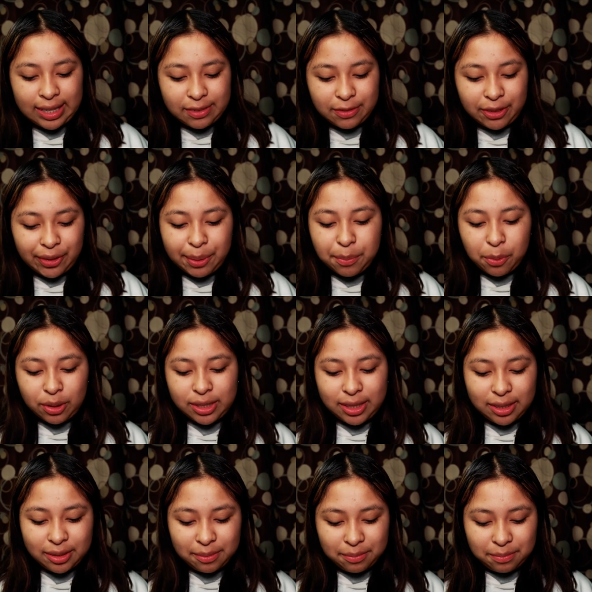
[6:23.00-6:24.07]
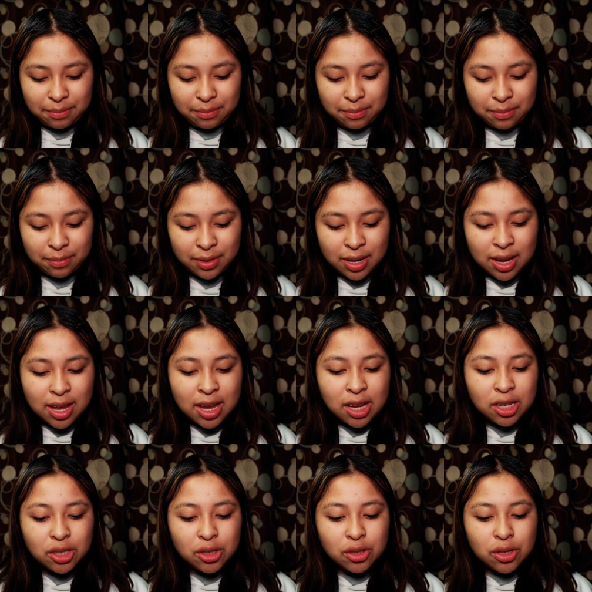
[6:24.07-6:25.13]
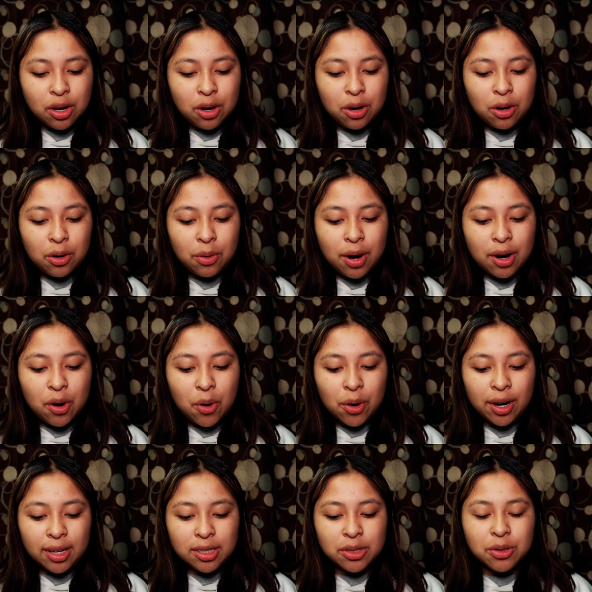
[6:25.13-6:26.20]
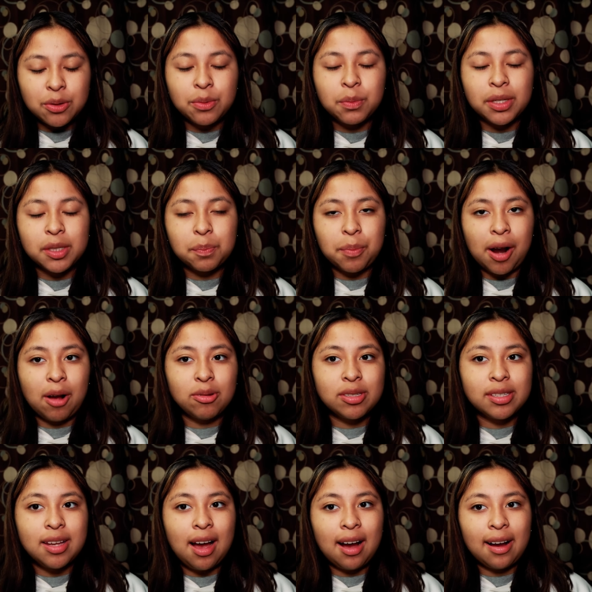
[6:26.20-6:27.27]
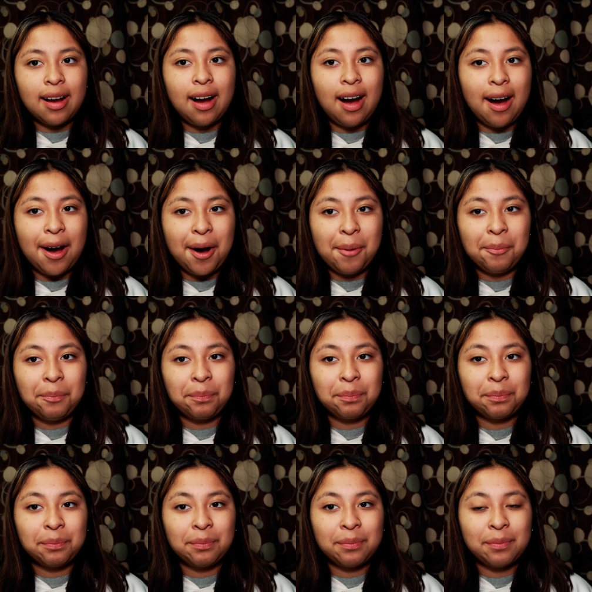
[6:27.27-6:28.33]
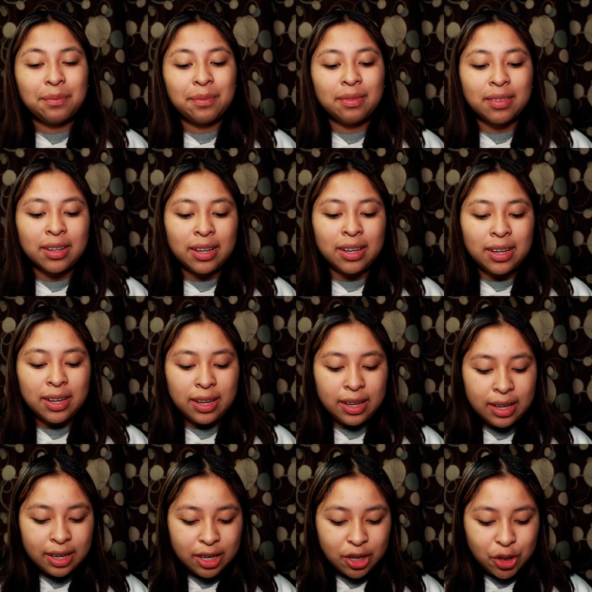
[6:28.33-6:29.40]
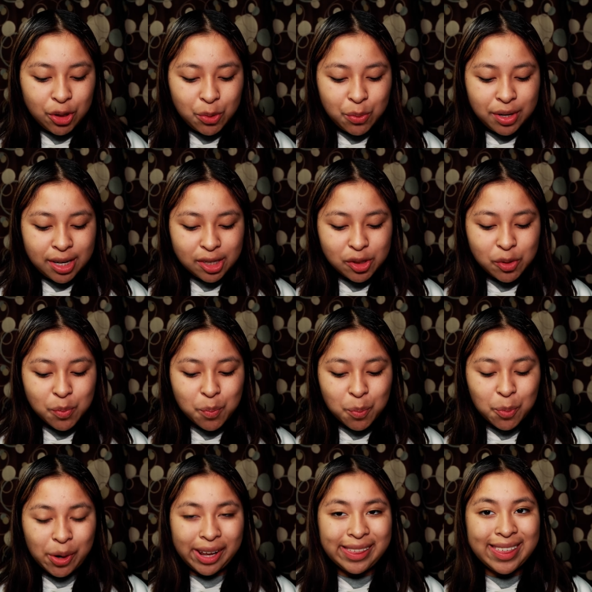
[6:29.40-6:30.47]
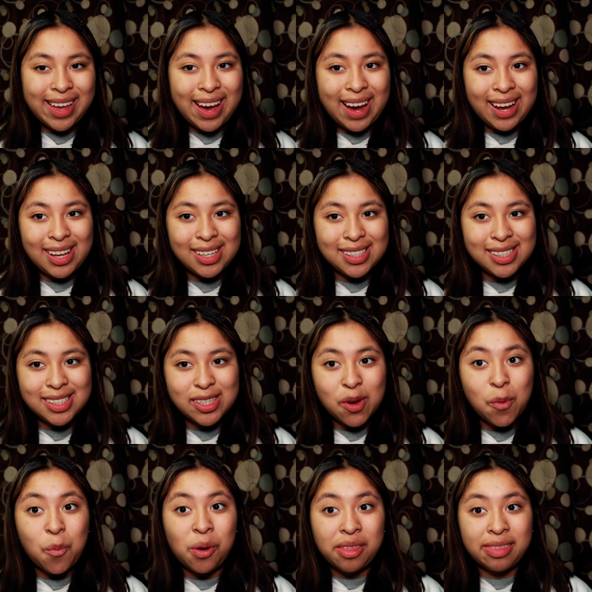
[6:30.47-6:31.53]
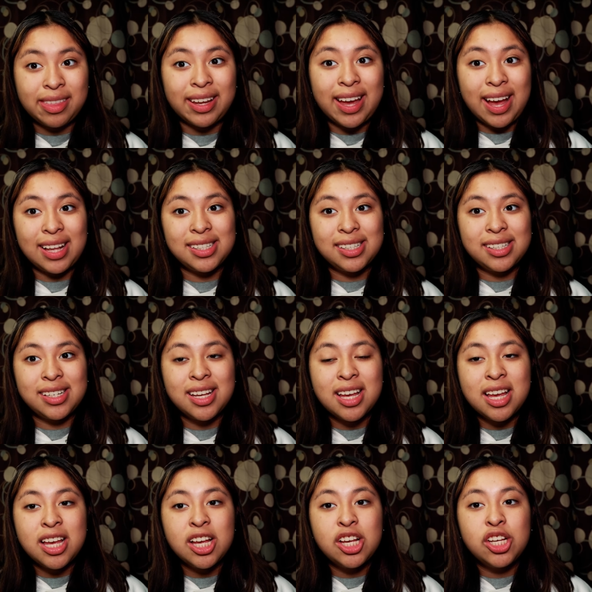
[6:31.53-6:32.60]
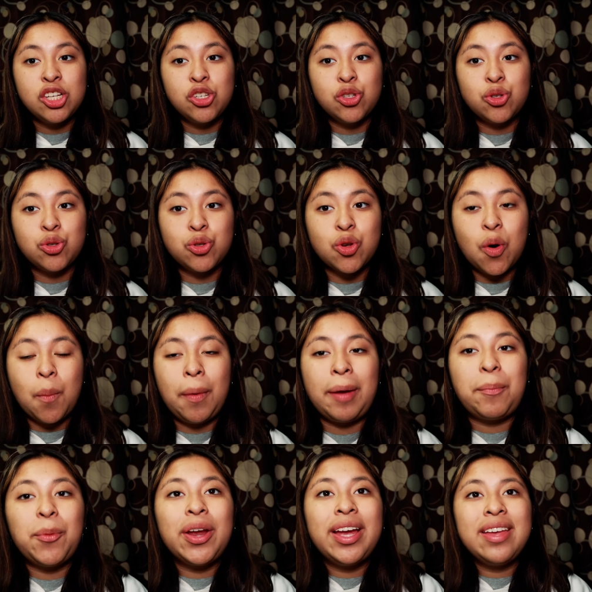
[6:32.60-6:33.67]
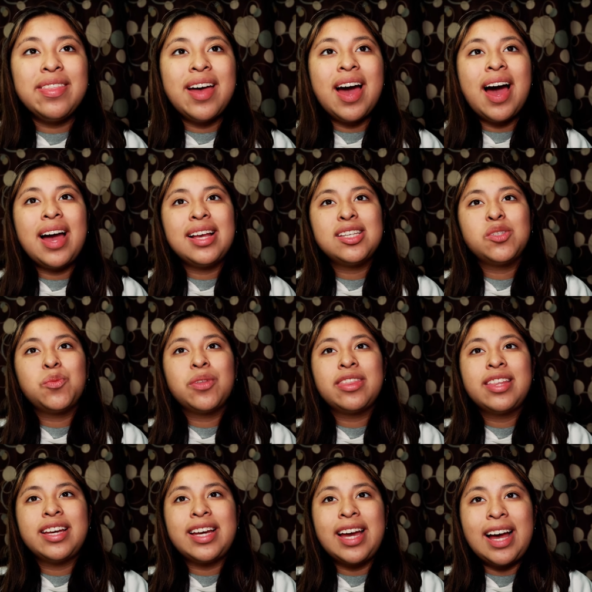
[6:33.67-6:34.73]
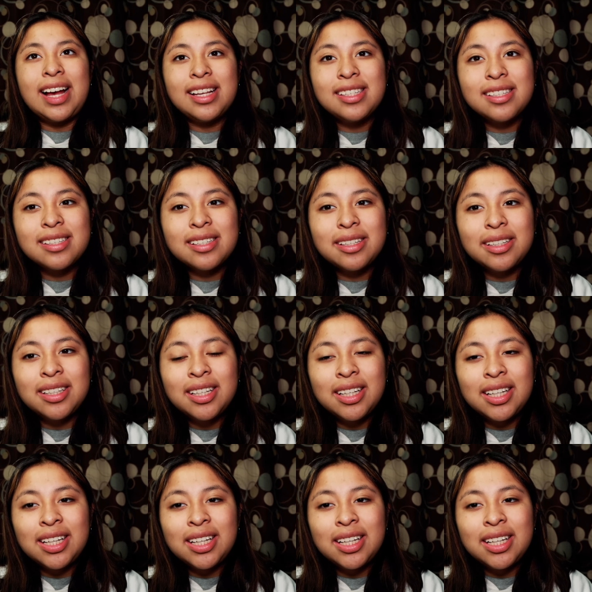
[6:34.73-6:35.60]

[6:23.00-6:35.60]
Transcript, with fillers: That's very important. So according to the Spruce.com, you need to break the ice with the guest. So by breaking the ice with the guest,